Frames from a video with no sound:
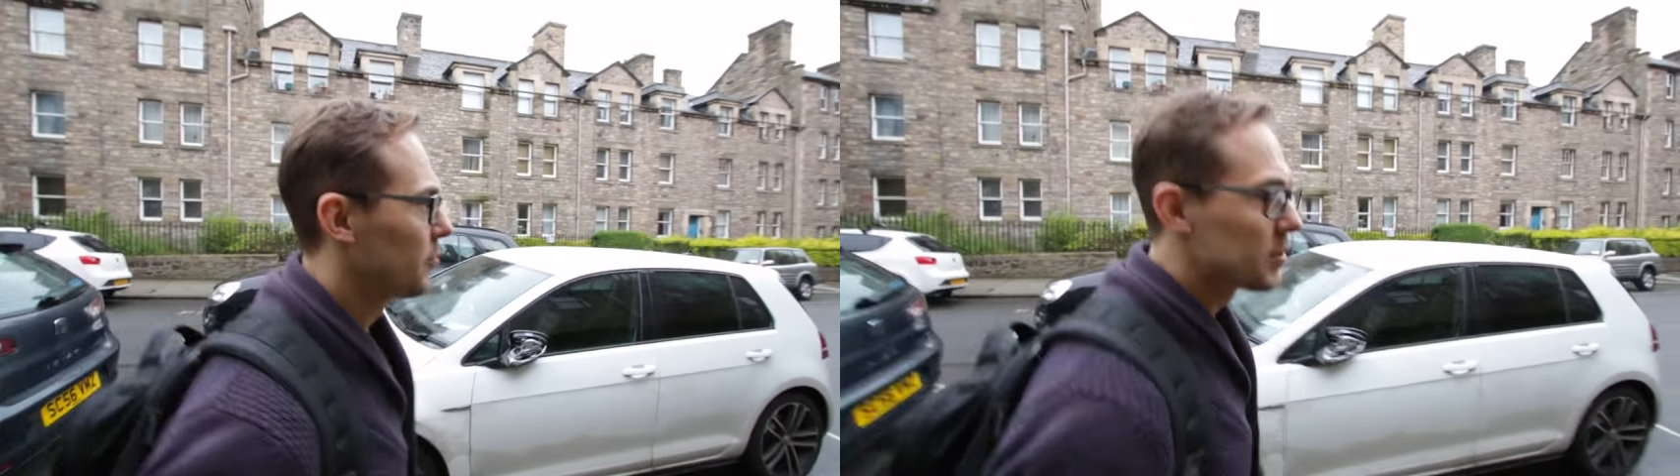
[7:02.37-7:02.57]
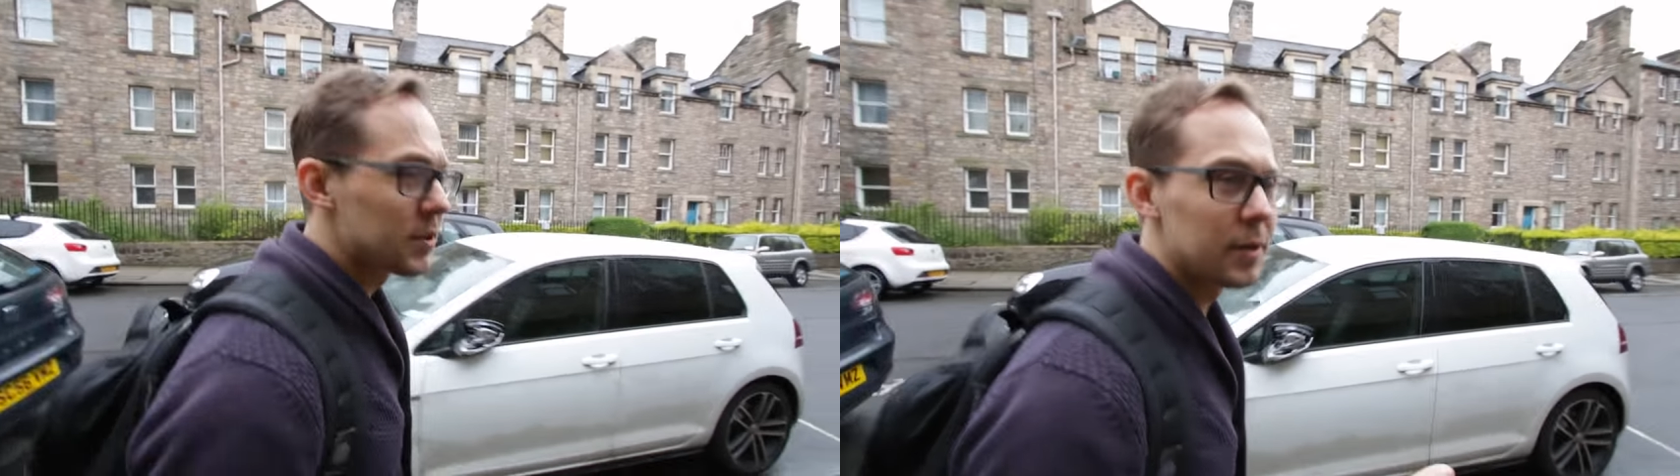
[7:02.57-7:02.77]

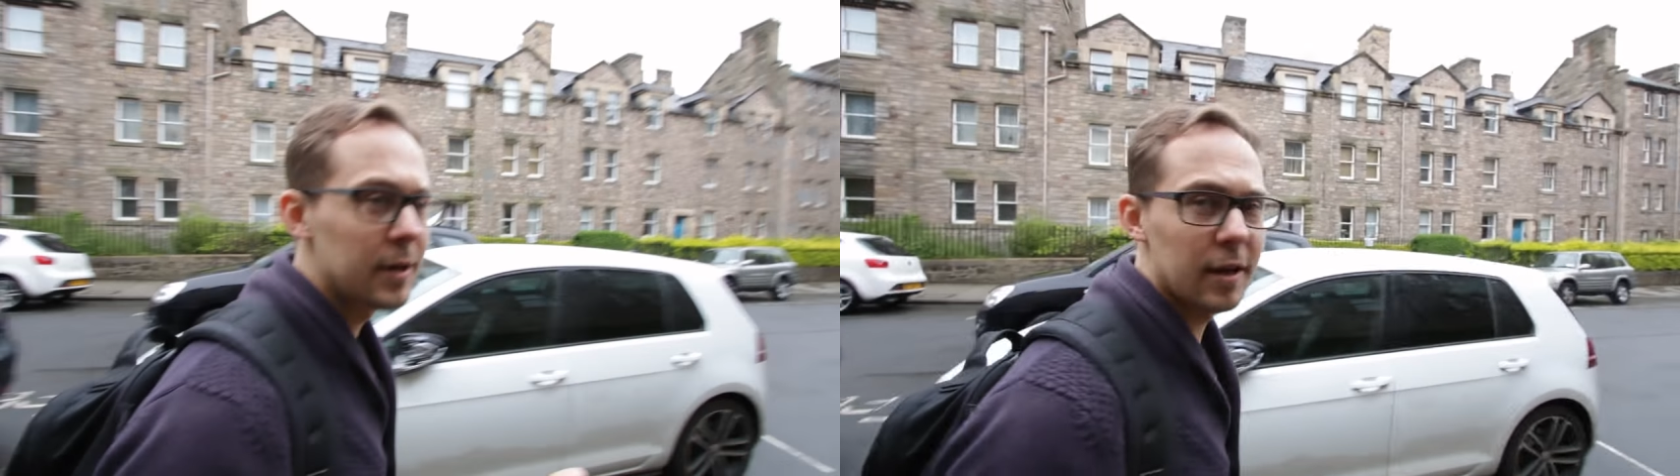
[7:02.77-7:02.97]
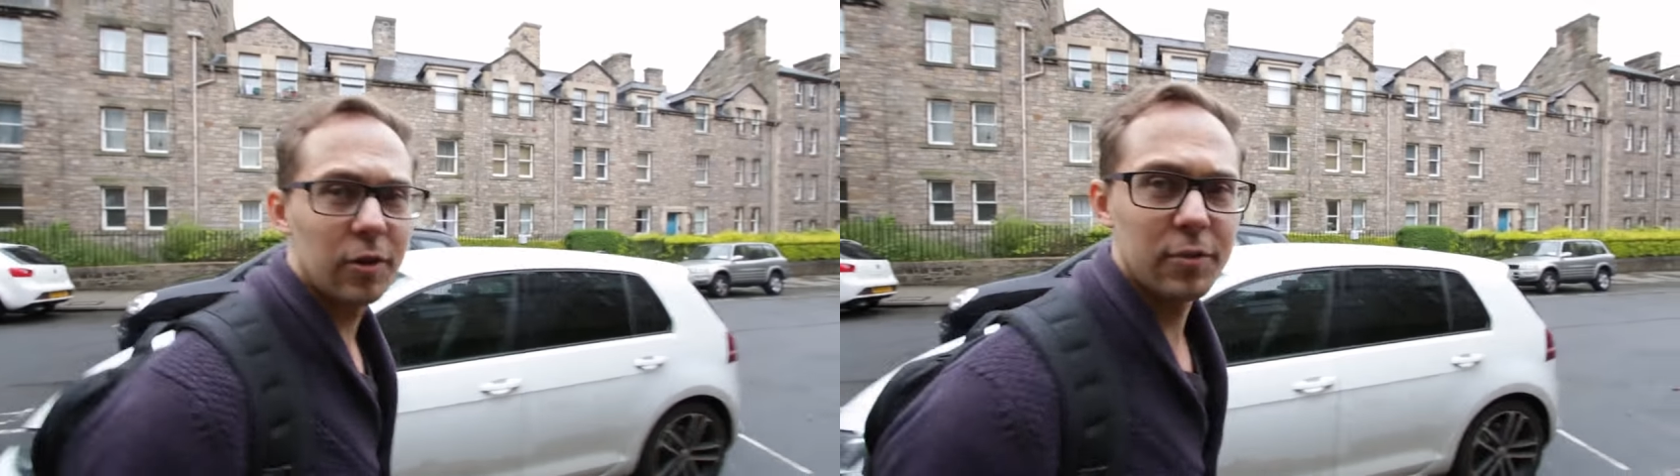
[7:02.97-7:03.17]
We
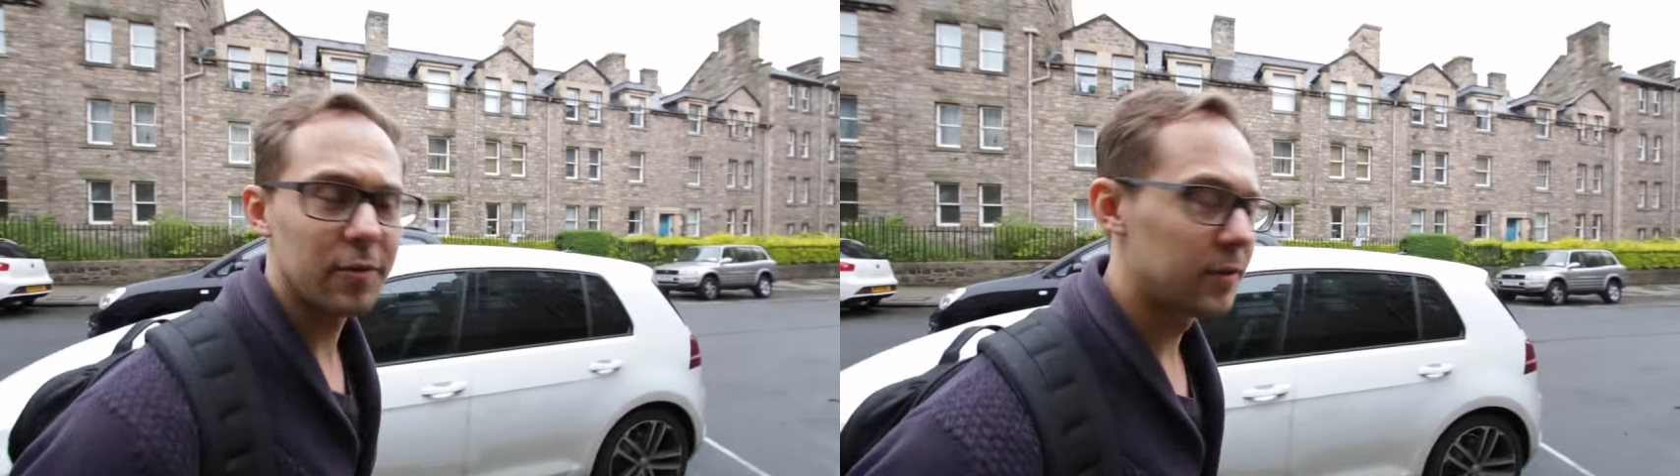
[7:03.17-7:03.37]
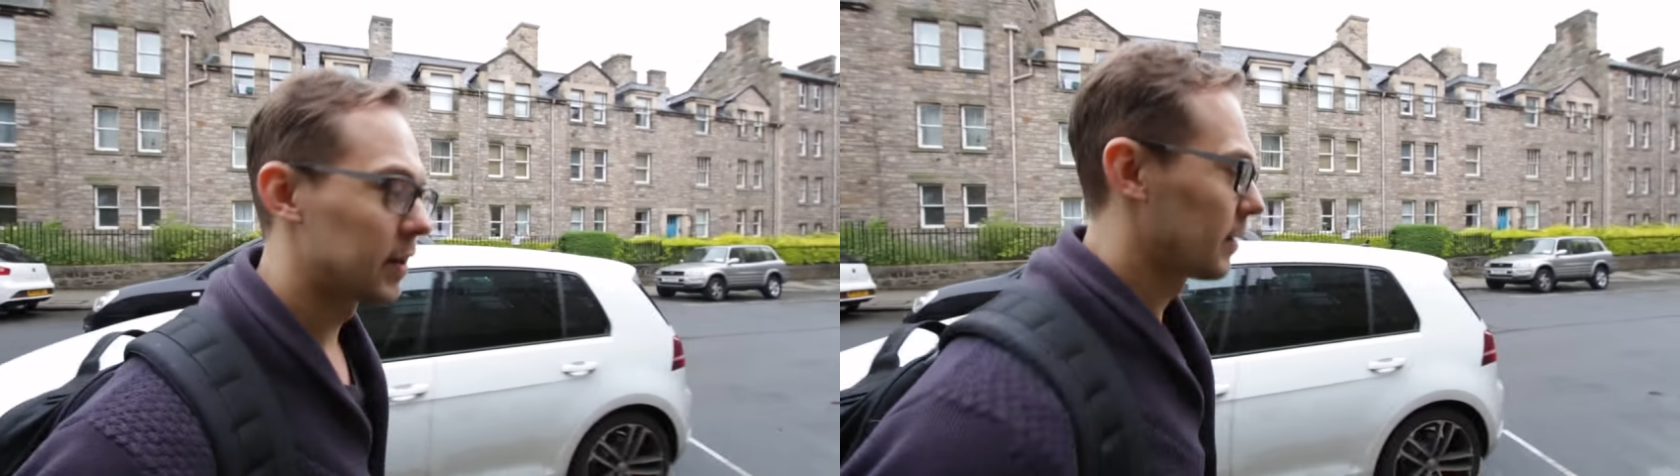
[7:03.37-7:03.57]
see a lot
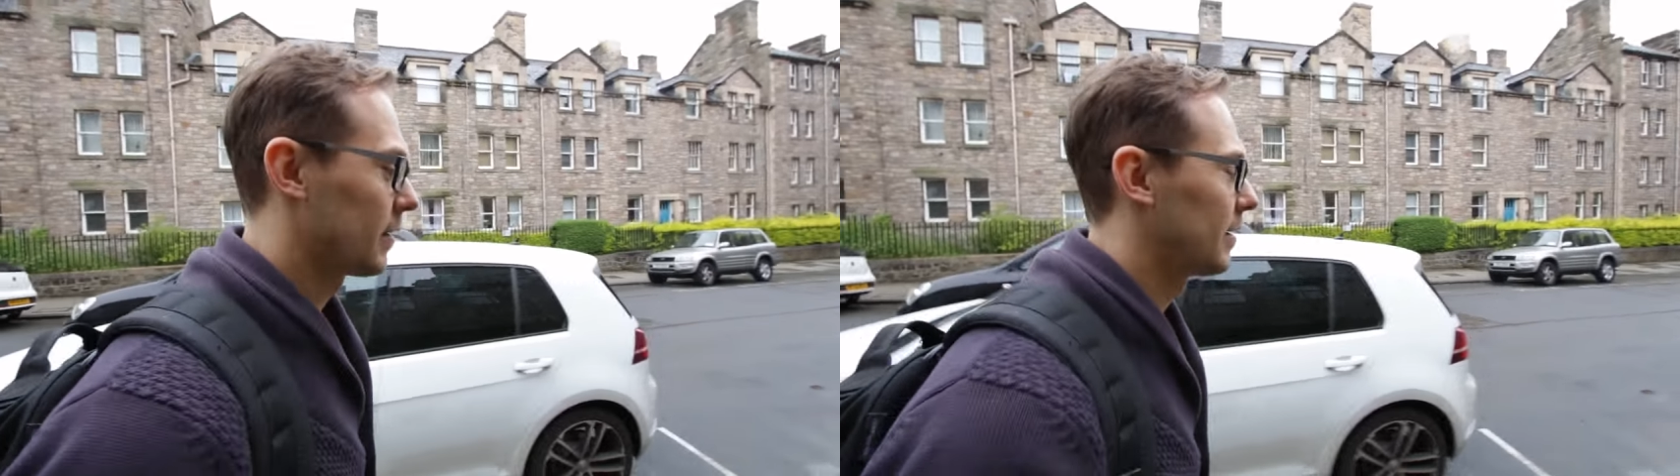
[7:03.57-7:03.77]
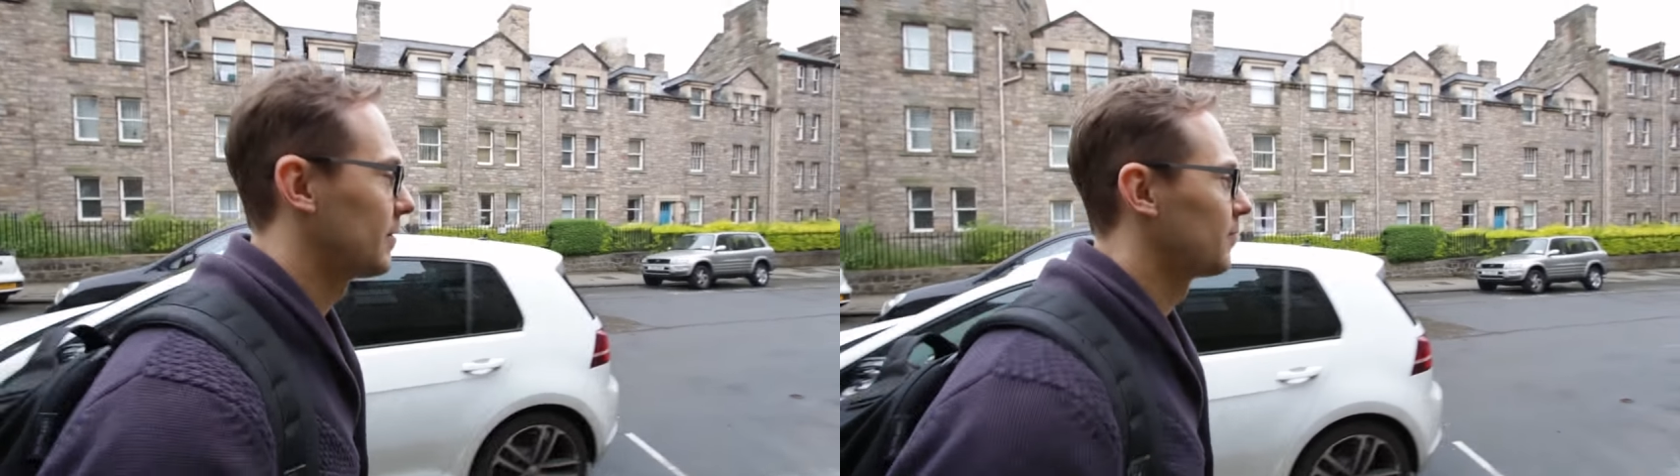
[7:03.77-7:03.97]

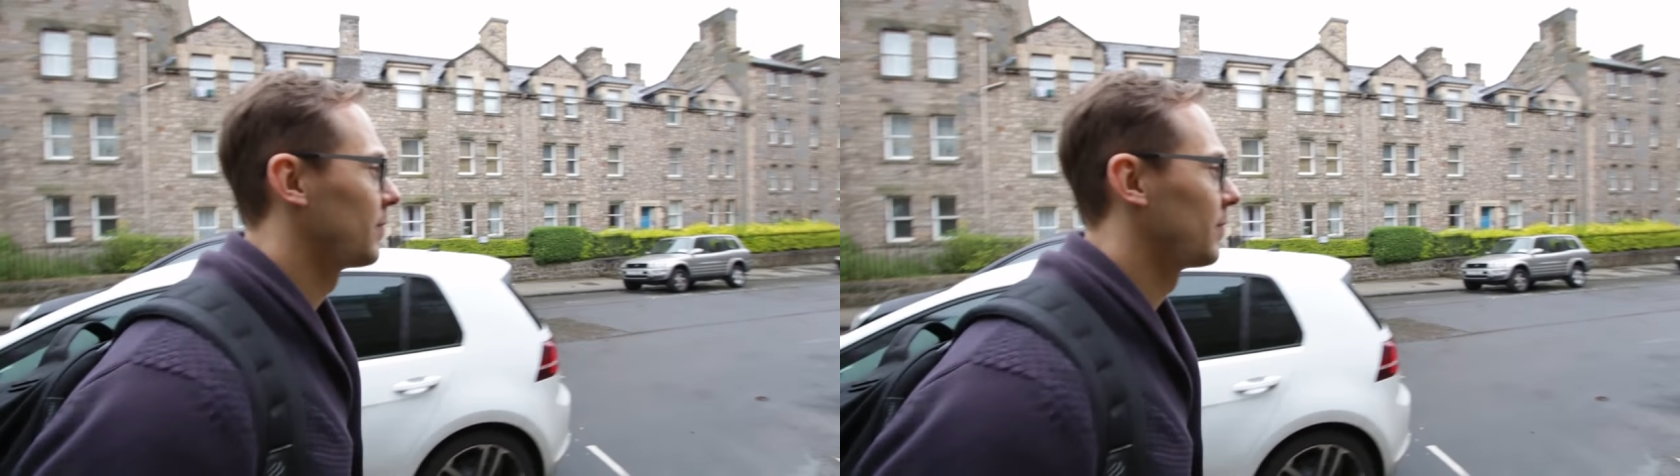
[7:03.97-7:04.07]
of